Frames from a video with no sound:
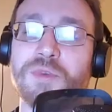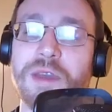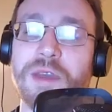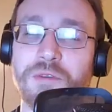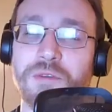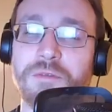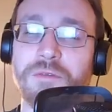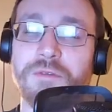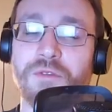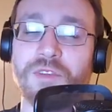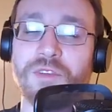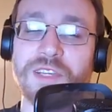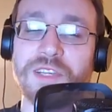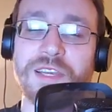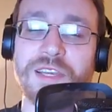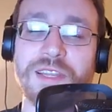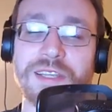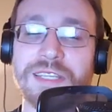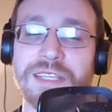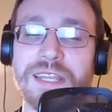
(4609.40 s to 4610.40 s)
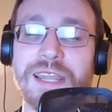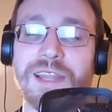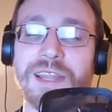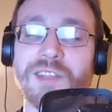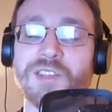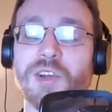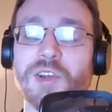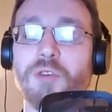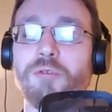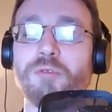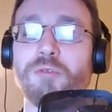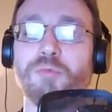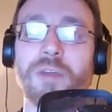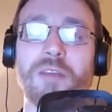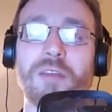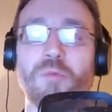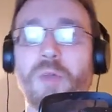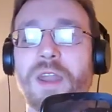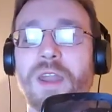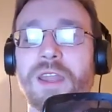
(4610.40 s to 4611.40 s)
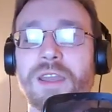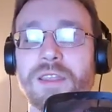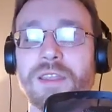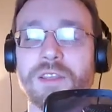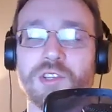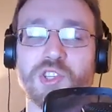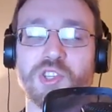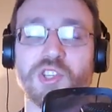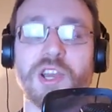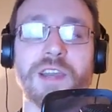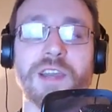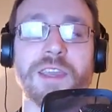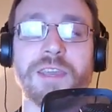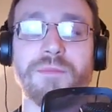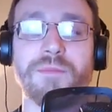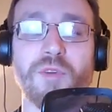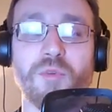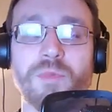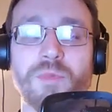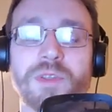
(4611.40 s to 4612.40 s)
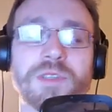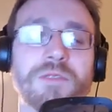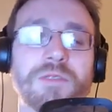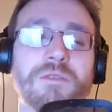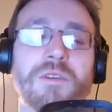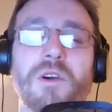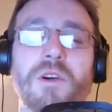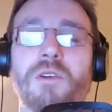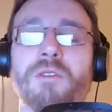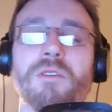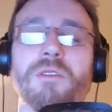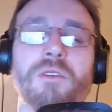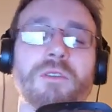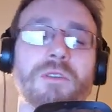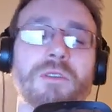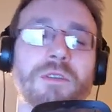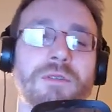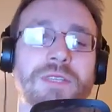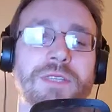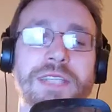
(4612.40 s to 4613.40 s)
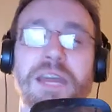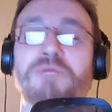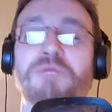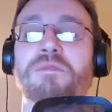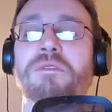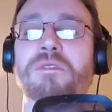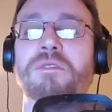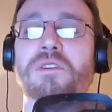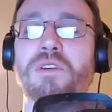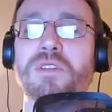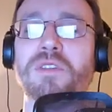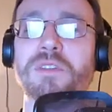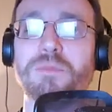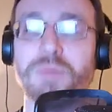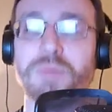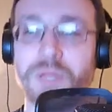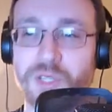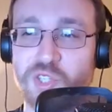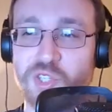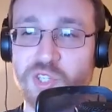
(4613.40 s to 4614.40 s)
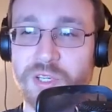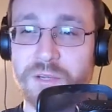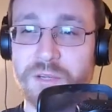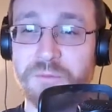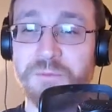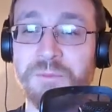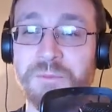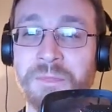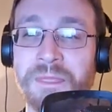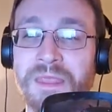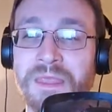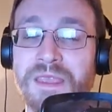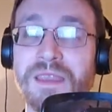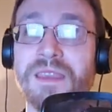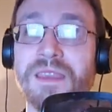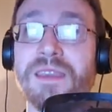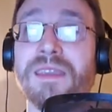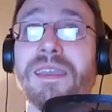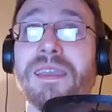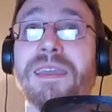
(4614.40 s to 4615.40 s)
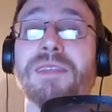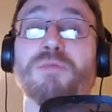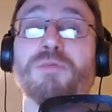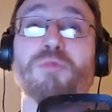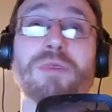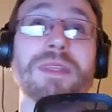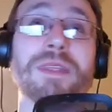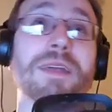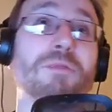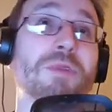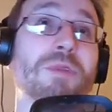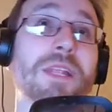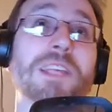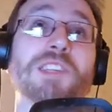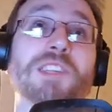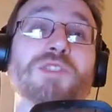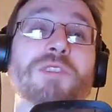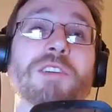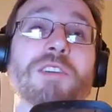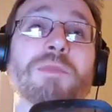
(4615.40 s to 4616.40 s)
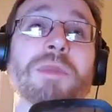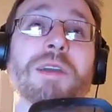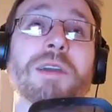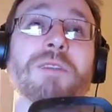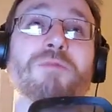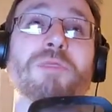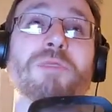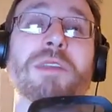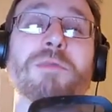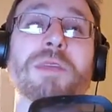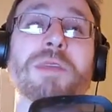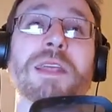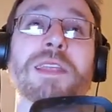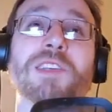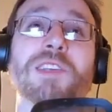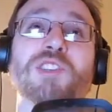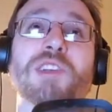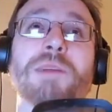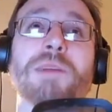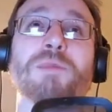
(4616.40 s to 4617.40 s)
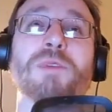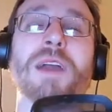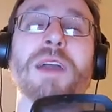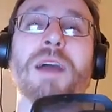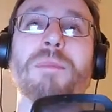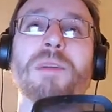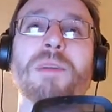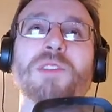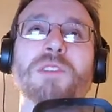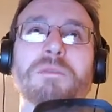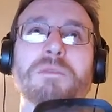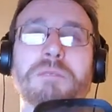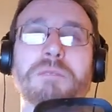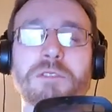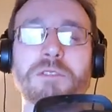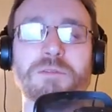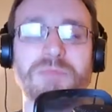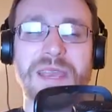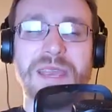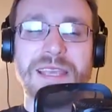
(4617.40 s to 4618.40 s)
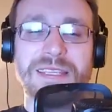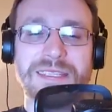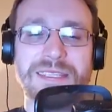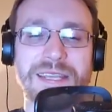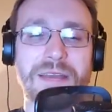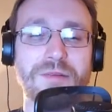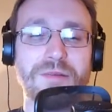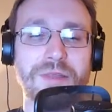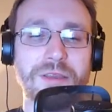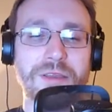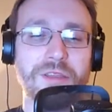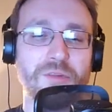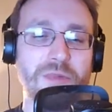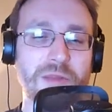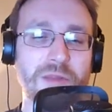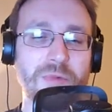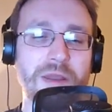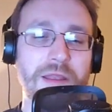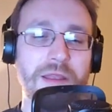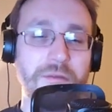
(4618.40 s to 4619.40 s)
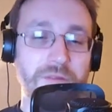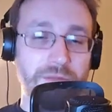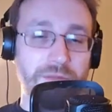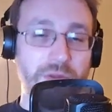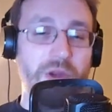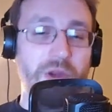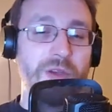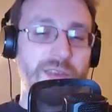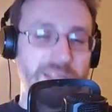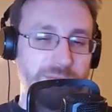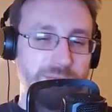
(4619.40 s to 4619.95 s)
Eddard 14 as Ned's own Red Wedding, this shocking moment of horror and downfall and bloodshed. And that really struck me on rereading this chapter, how much it feels paced out like the Red Wedding from Arya's